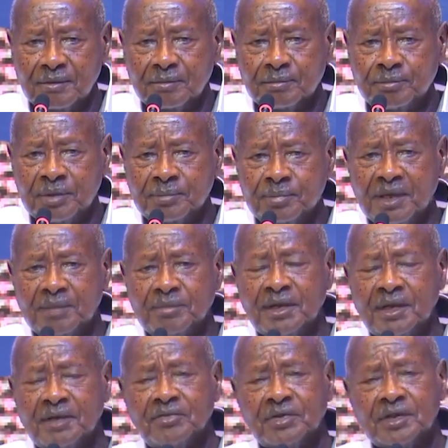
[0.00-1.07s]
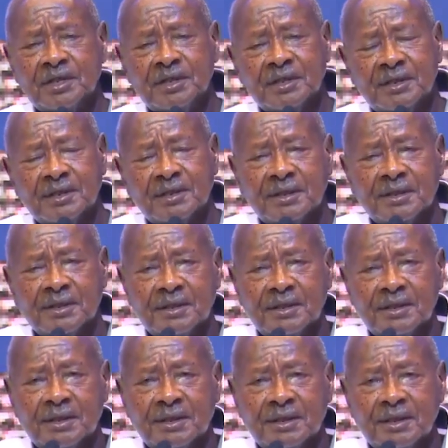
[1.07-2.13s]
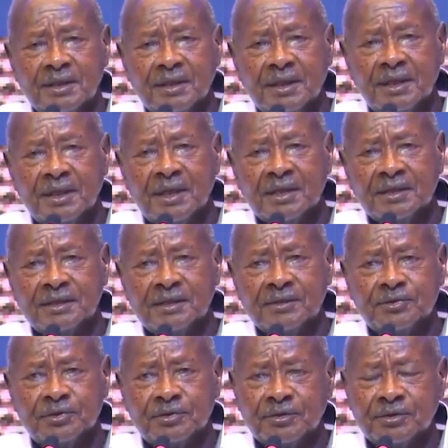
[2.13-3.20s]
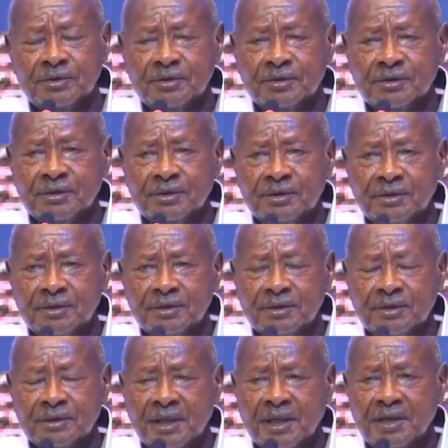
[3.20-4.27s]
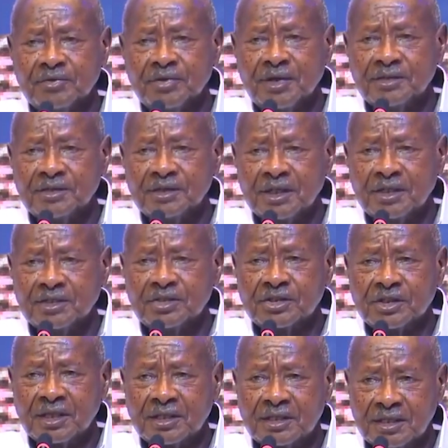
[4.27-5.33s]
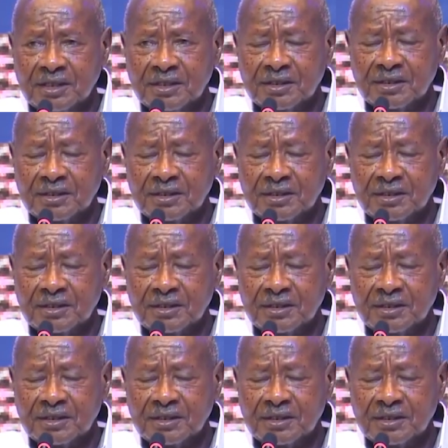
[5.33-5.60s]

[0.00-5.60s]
people are behaving as if life has just started.